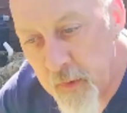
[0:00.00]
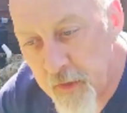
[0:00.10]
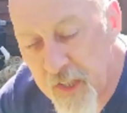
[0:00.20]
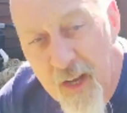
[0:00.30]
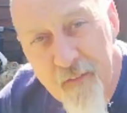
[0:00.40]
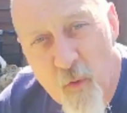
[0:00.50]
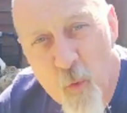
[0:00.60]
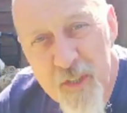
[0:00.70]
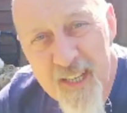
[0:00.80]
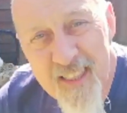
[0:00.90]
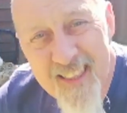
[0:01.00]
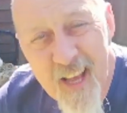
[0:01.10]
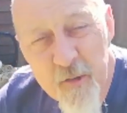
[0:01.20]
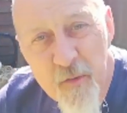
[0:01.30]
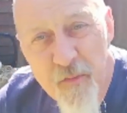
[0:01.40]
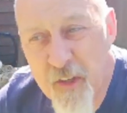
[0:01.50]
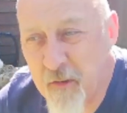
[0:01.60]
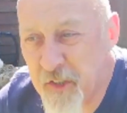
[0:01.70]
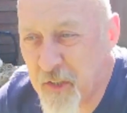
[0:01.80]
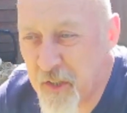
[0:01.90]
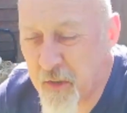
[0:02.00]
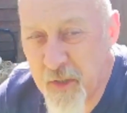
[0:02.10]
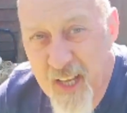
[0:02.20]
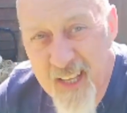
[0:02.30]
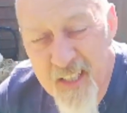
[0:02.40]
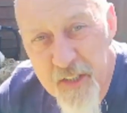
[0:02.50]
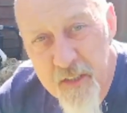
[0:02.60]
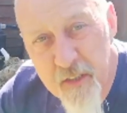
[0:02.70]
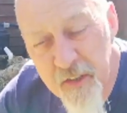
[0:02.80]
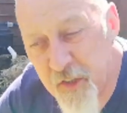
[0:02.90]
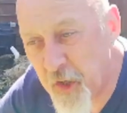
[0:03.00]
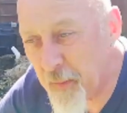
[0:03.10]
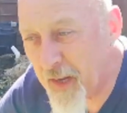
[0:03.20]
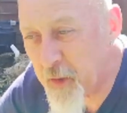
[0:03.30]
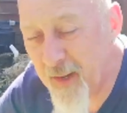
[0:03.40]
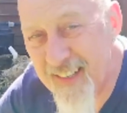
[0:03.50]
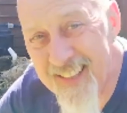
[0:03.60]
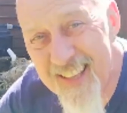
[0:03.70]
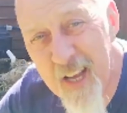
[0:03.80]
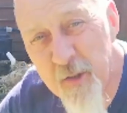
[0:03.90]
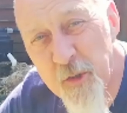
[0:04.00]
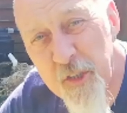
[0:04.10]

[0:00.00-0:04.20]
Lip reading: She had 14,000 views in 2 days. She's got about 20,000